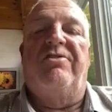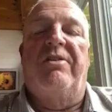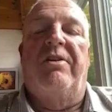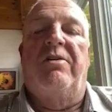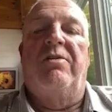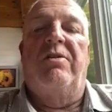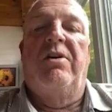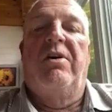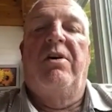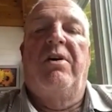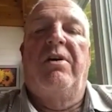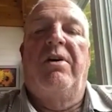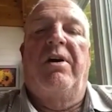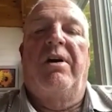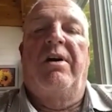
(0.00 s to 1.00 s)
So,
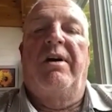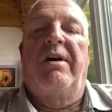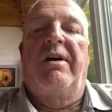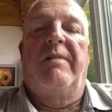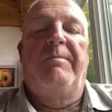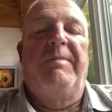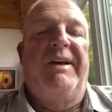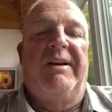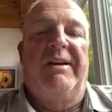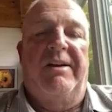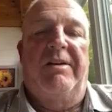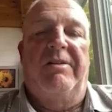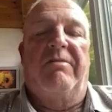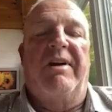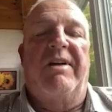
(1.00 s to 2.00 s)
uh, being an
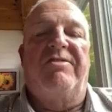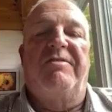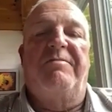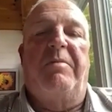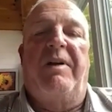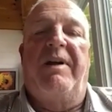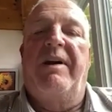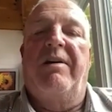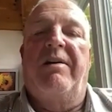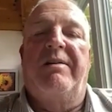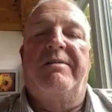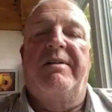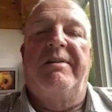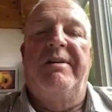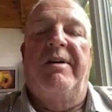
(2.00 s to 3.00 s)
aggressive
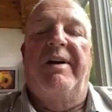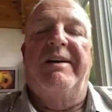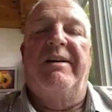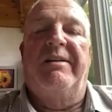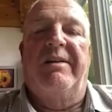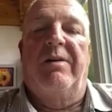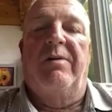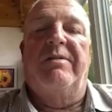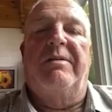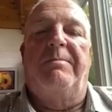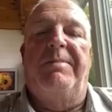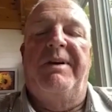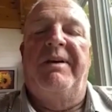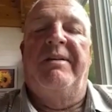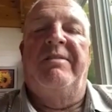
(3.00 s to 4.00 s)
player, you know I could go with the
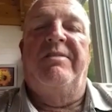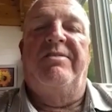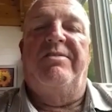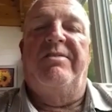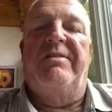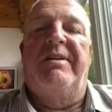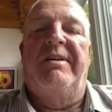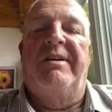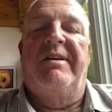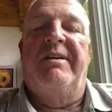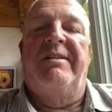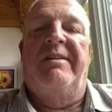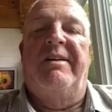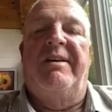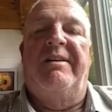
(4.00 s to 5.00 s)
pins
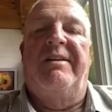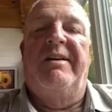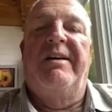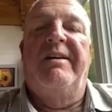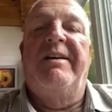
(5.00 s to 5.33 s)
and uh,